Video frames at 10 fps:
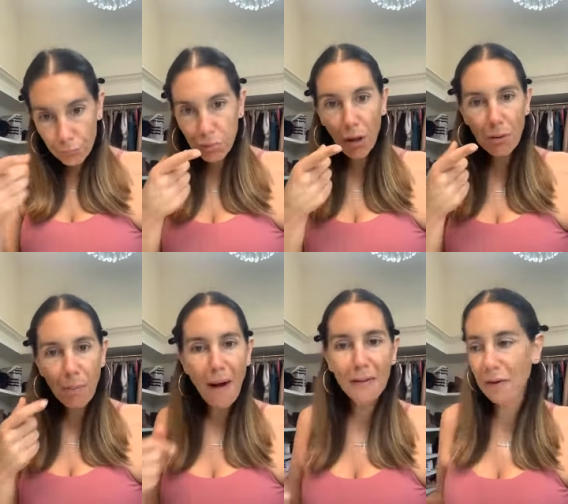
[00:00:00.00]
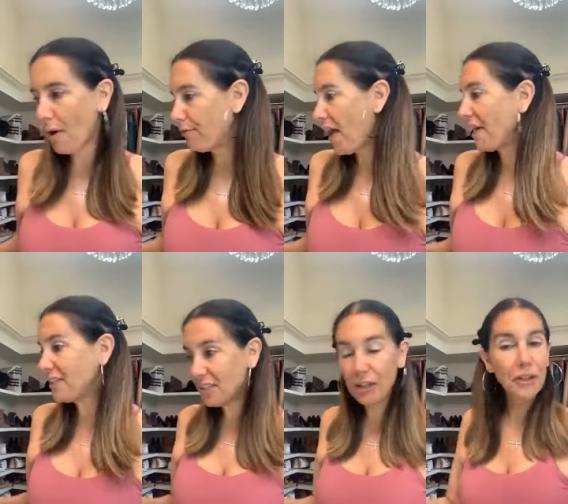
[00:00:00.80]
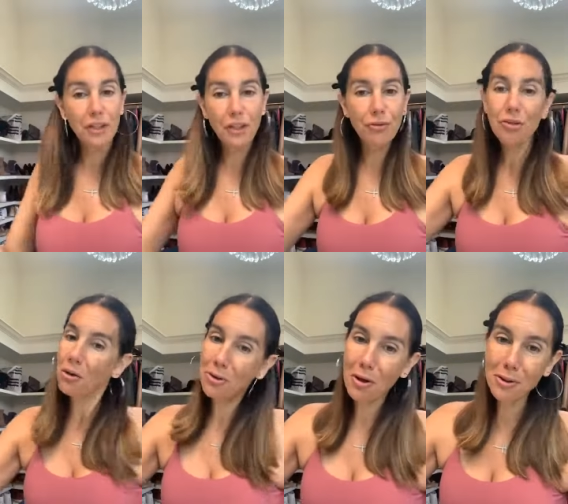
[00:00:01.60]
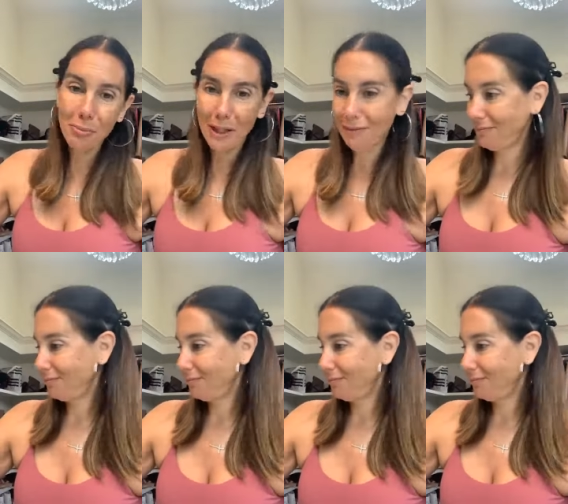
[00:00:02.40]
Blow the pollen off. And until you do, don't talk to me.